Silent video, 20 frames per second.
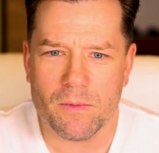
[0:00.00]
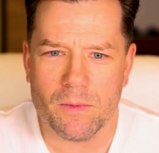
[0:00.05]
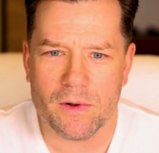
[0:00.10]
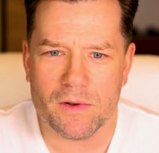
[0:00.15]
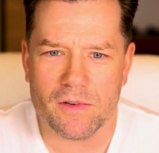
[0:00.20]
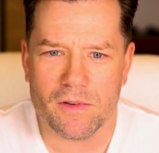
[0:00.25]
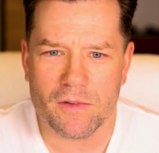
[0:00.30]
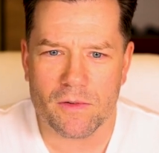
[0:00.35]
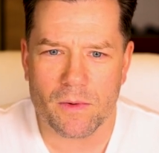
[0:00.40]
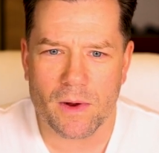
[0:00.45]

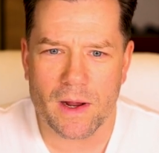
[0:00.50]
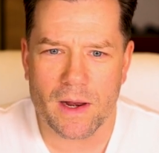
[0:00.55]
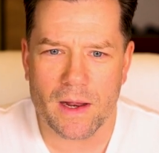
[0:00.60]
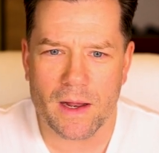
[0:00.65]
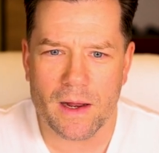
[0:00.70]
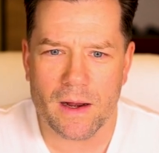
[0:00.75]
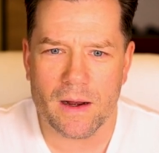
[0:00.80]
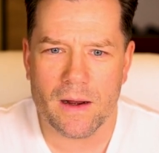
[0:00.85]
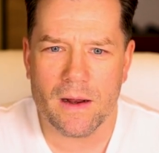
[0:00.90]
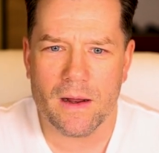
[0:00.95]
which is right
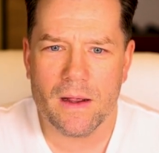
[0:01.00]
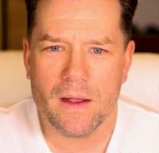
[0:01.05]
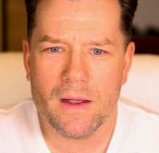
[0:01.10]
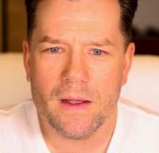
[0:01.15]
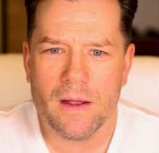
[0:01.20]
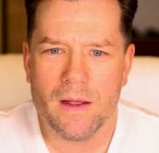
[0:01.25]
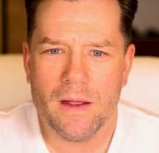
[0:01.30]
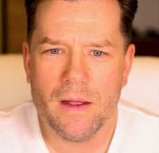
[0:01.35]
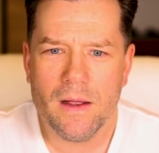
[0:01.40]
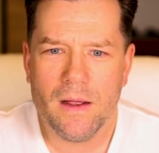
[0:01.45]
here,
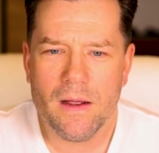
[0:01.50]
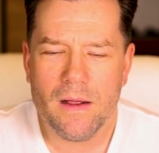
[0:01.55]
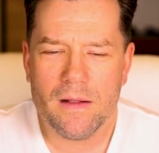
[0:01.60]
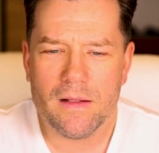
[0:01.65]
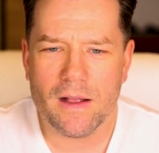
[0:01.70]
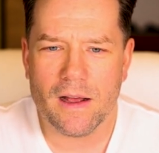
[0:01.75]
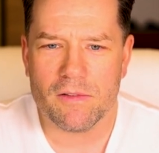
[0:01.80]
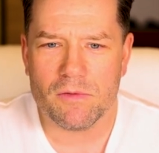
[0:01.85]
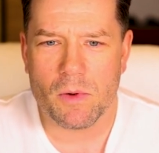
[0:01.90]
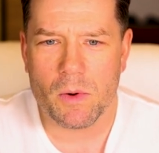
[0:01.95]

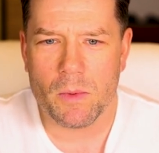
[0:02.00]
that's